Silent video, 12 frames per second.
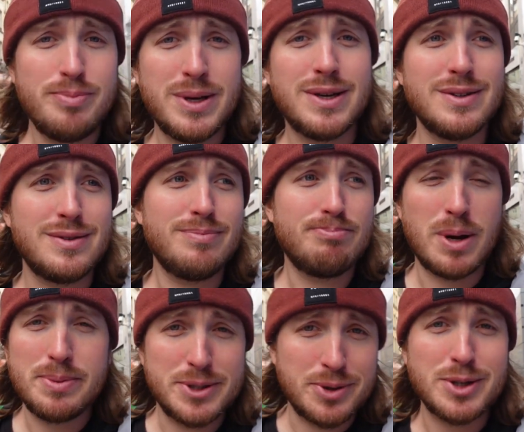because
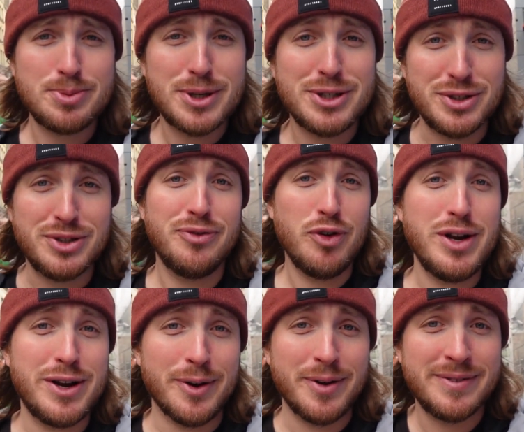public transportation is free
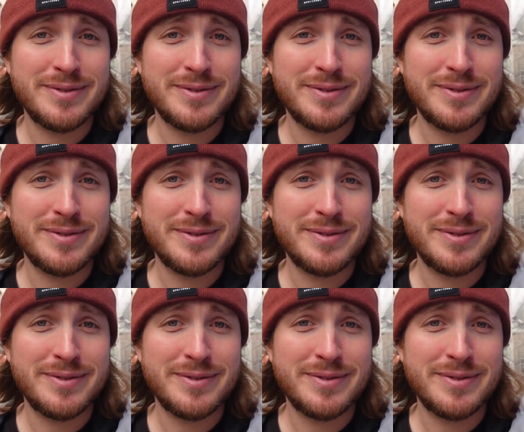here.